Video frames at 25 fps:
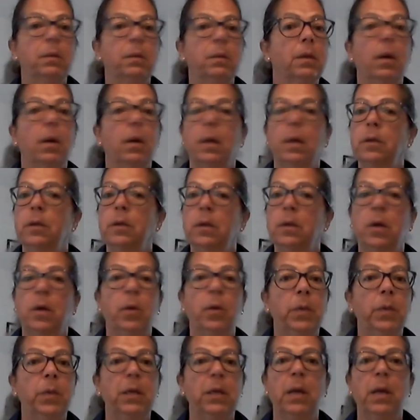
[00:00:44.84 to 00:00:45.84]
under
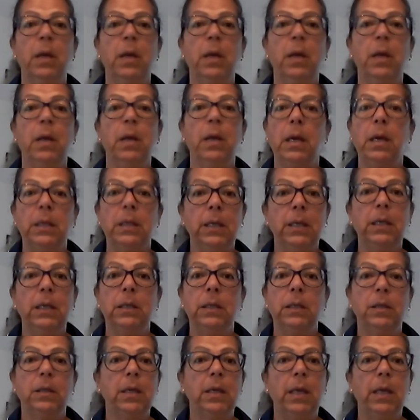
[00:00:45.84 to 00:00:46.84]
COVID-19,
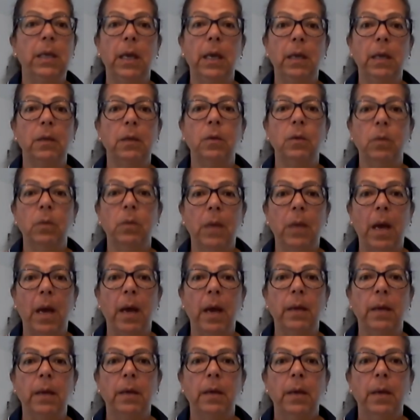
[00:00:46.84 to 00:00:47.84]
she can't do that.
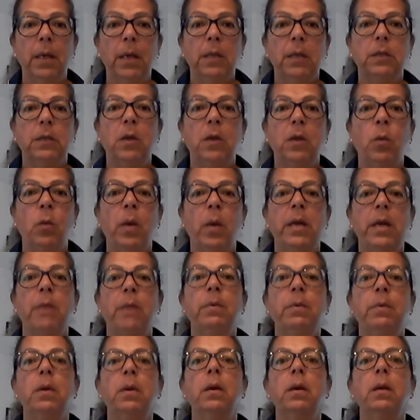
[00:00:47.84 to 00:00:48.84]
So
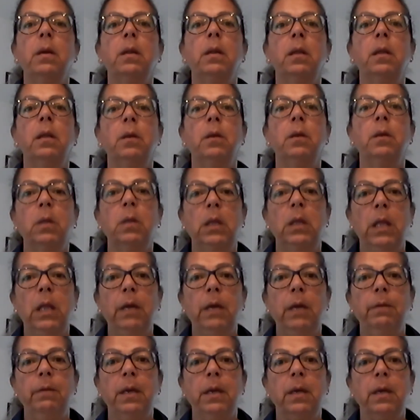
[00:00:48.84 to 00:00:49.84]
whatever little
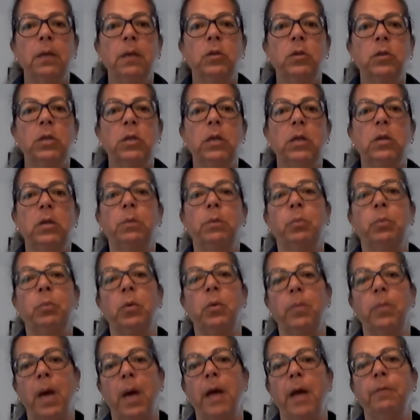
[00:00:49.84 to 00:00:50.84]
living she could
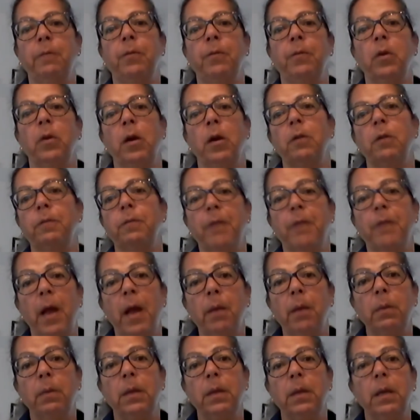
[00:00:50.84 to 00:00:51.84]
provide for her
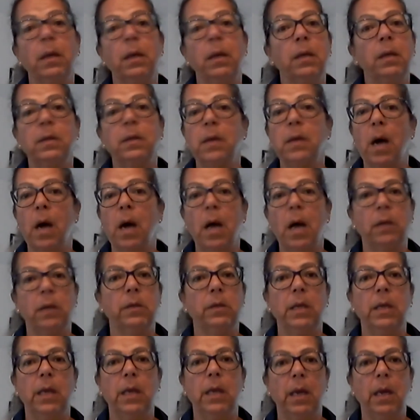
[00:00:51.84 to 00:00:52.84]
family, it's gone. She
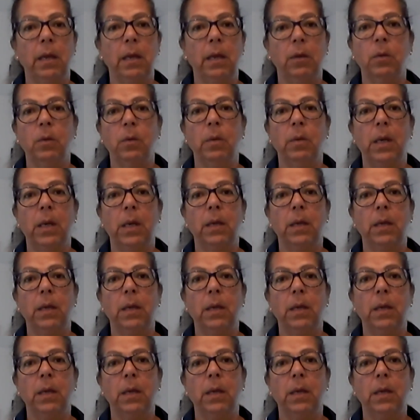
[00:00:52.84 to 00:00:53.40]
can't do it.